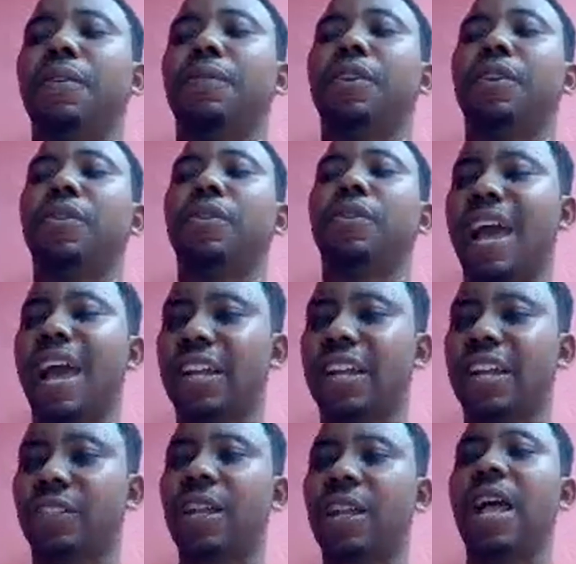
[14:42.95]
Pringle
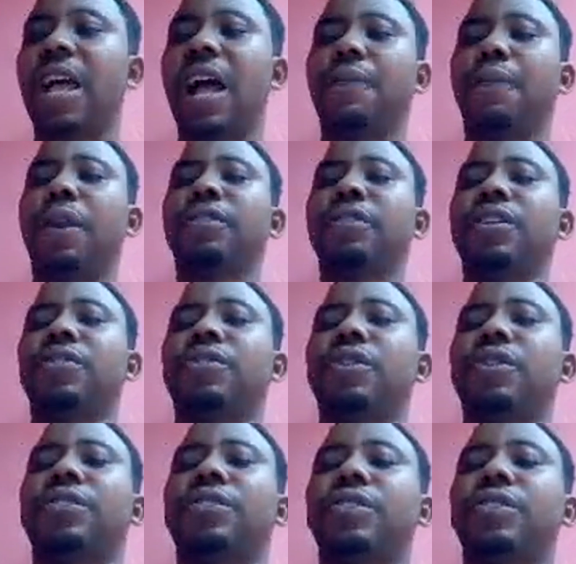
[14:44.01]
Cash and follow the
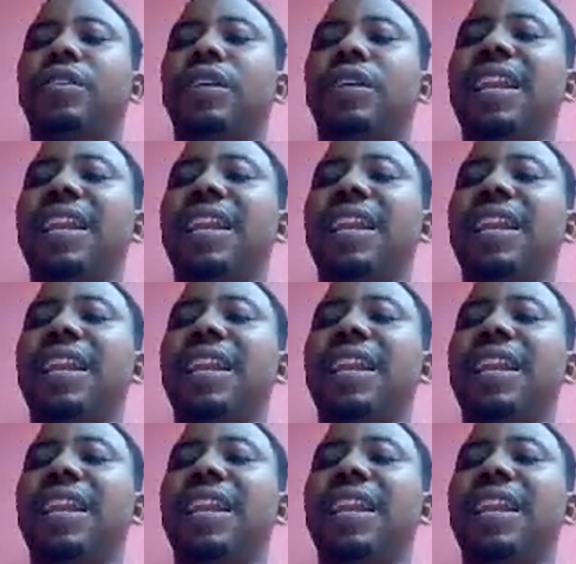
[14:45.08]
instructions